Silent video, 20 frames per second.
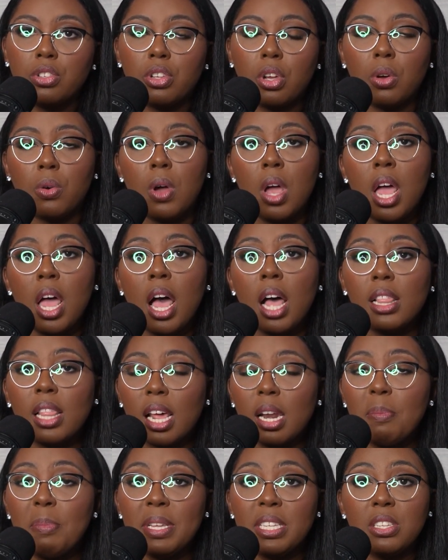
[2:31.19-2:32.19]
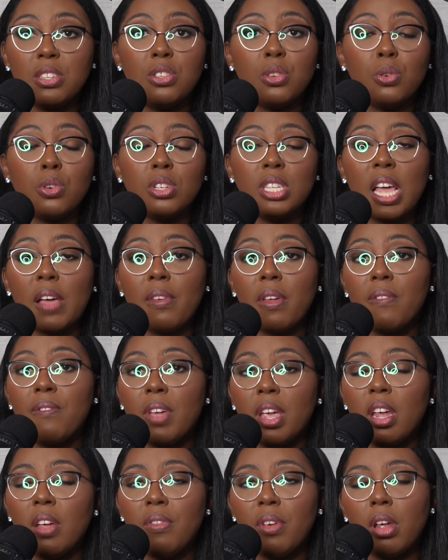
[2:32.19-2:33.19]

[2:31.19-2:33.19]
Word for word: So a lot of business owners have a very,